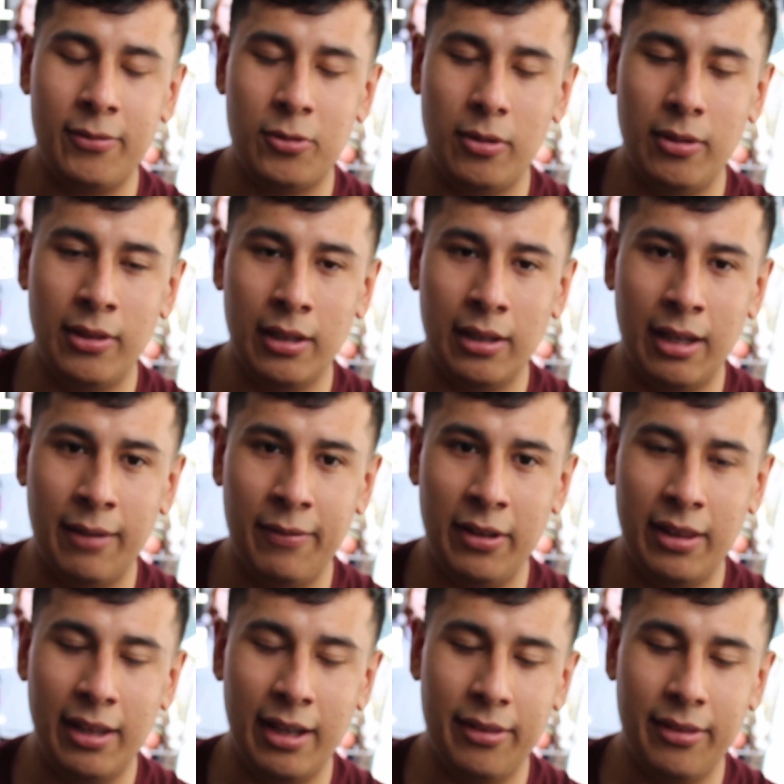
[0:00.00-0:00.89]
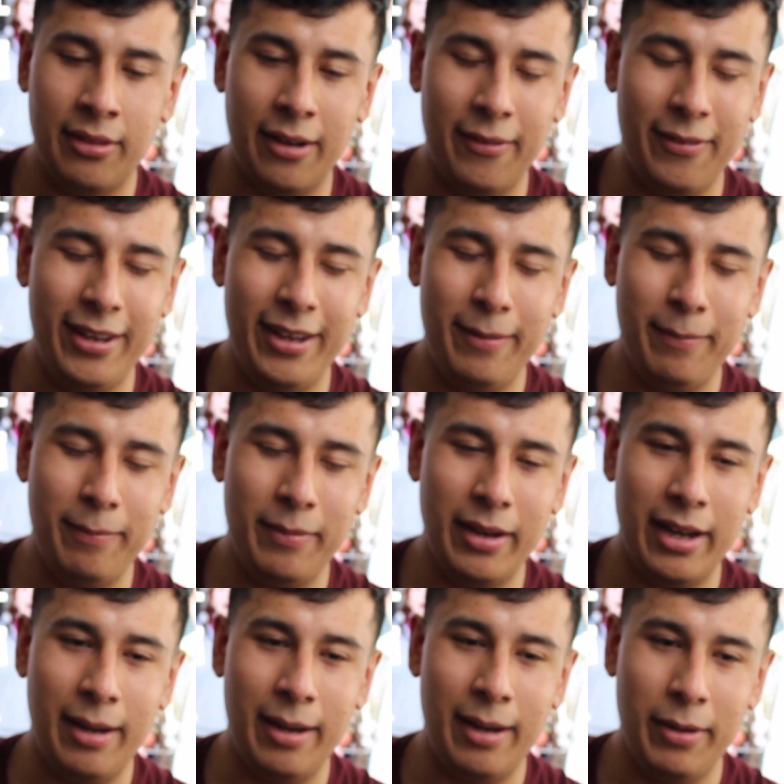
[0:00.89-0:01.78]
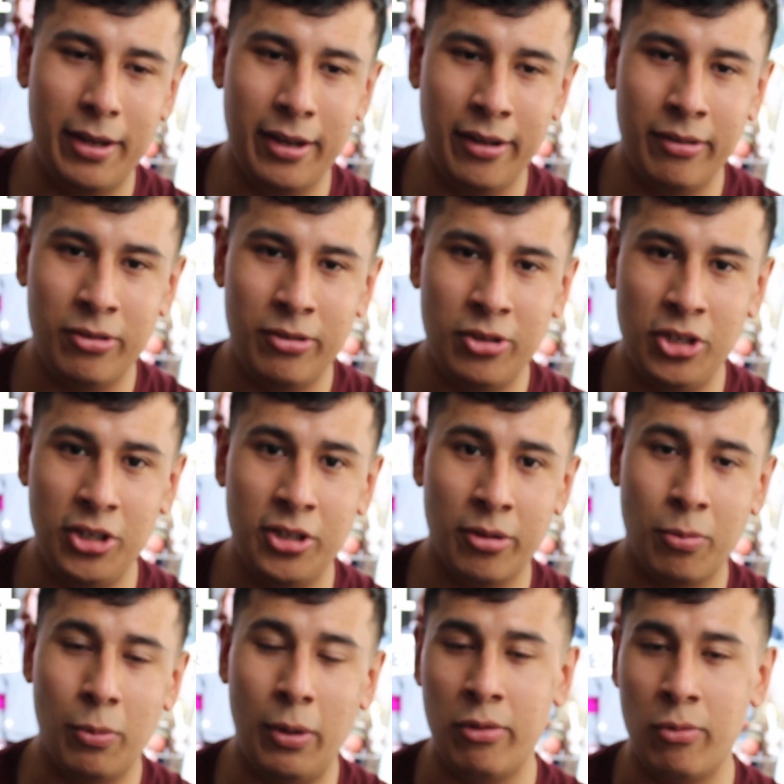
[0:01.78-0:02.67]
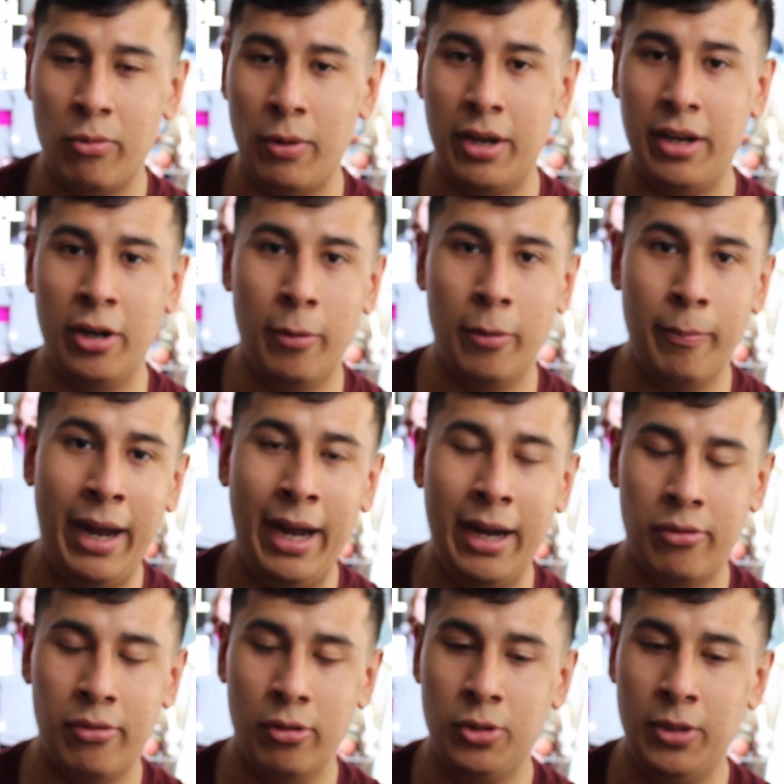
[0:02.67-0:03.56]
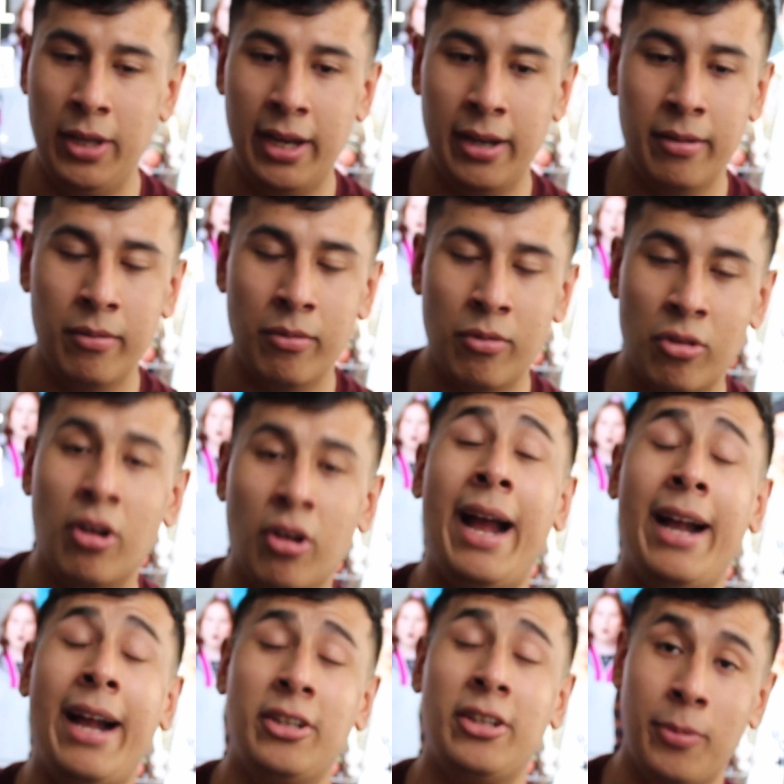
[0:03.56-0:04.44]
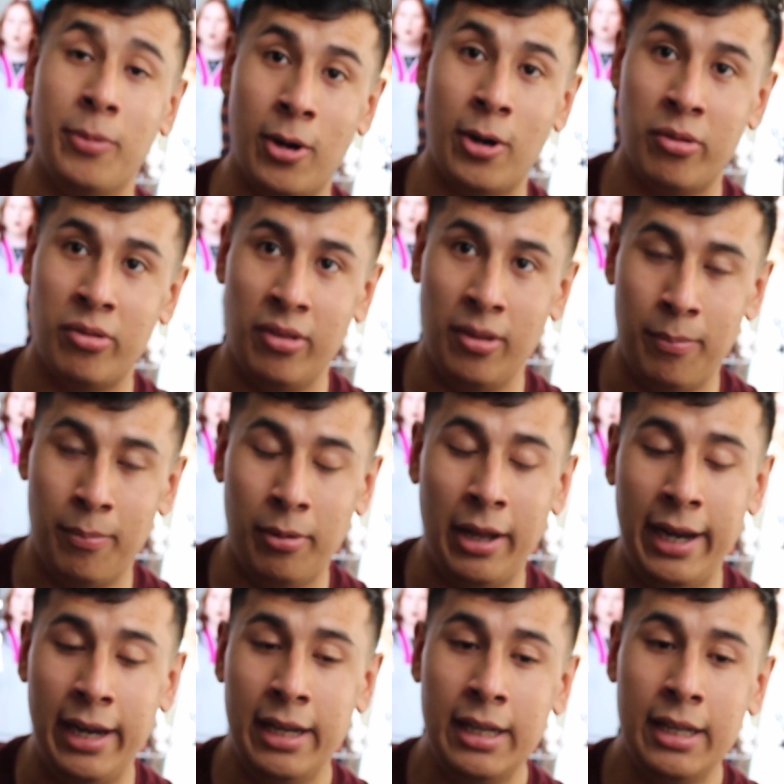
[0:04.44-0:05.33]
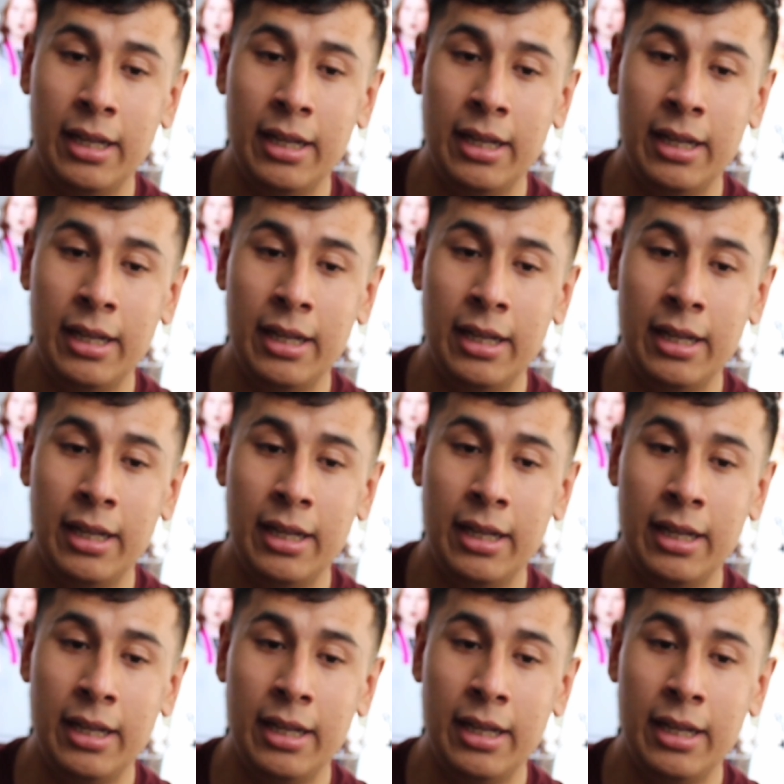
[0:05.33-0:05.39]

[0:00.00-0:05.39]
lovey because she just wants Ricky to go back so they can start actually rehearsing the play.